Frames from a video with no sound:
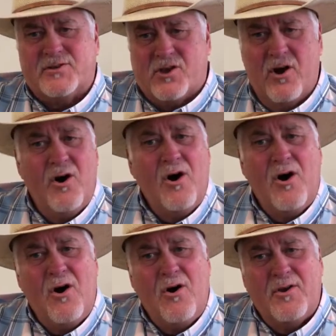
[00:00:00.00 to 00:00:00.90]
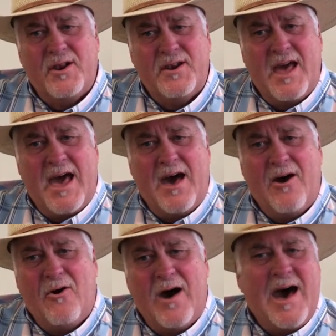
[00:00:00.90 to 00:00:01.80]
is gone and
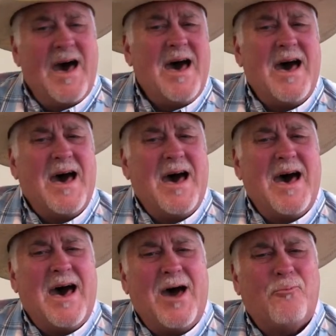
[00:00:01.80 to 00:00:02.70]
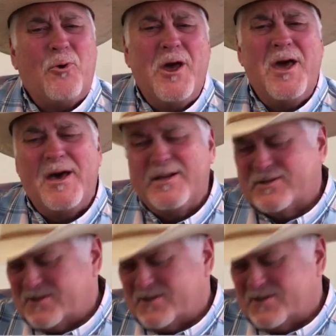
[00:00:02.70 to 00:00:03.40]
now I rest,